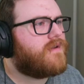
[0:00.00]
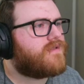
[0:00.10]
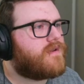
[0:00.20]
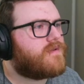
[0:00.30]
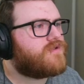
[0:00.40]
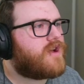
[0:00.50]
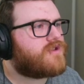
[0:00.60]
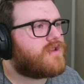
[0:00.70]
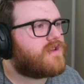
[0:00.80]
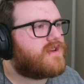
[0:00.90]
So
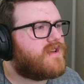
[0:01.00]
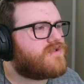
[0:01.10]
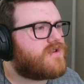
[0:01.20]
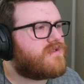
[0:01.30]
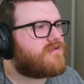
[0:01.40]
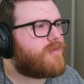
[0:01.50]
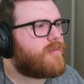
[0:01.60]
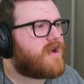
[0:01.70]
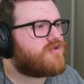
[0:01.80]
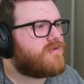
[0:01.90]
junction conditions,
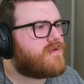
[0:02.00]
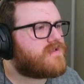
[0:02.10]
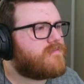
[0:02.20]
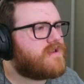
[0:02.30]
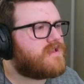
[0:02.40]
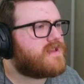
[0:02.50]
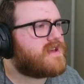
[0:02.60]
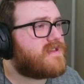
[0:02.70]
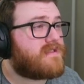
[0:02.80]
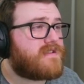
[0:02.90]
perpetual stability,
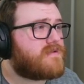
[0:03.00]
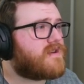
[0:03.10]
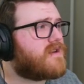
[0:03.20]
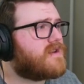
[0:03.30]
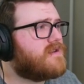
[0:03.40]
that sounds good.